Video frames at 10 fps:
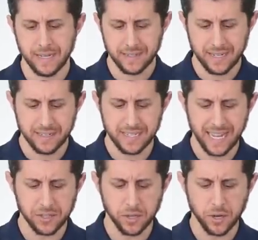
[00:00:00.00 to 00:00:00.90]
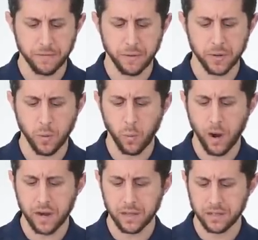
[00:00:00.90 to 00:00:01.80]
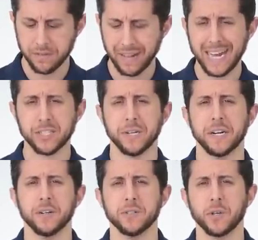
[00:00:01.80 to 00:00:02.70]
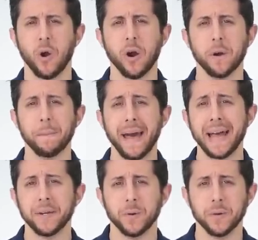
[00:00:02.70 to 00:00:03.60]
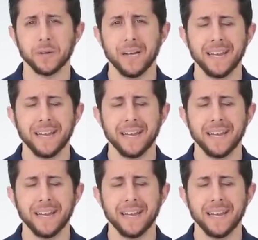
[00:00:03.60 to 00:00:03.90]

Since the Altura Photo wireless flash triggers are manual,